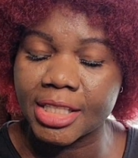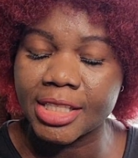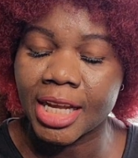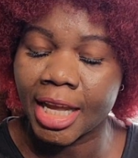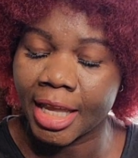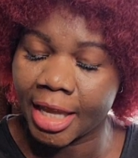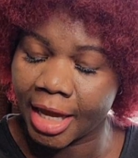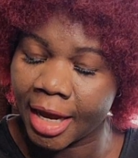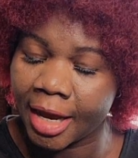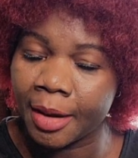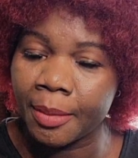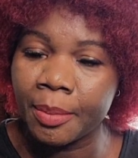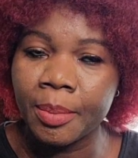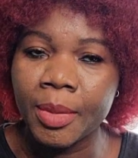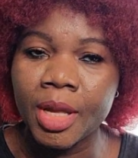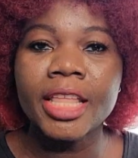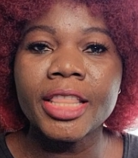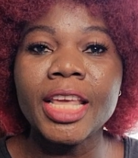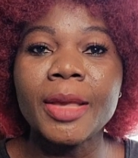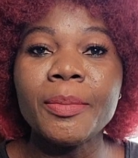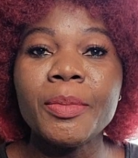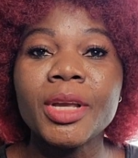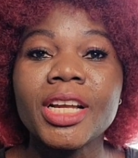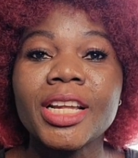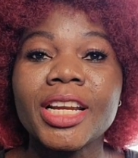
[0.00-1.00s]
I am the
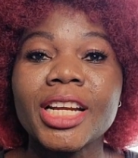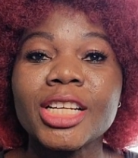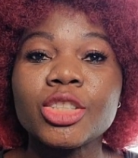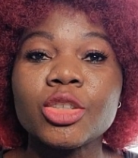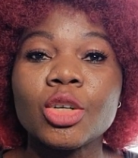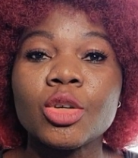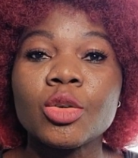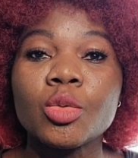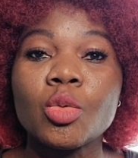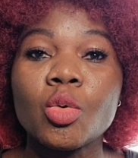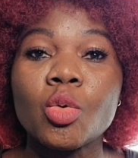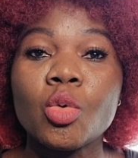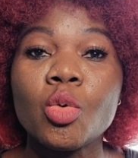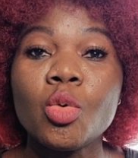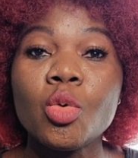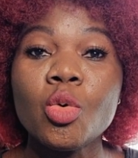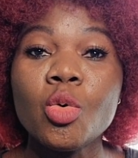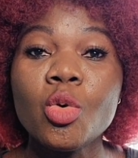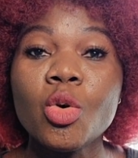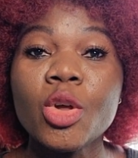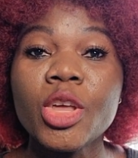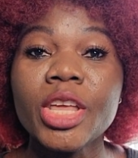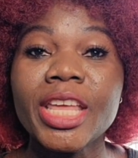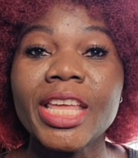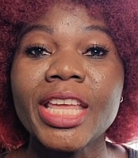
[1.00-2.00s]
immigration
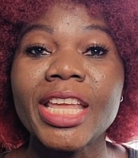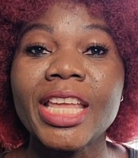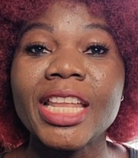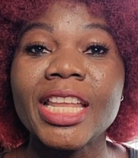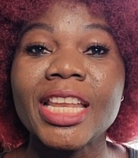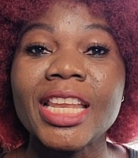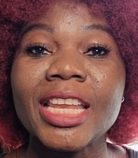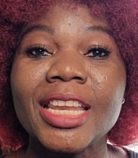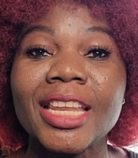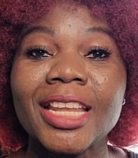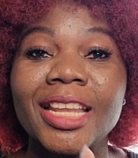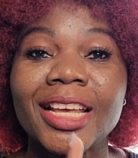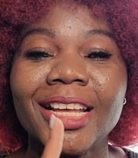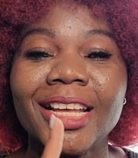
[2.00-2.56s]
queen.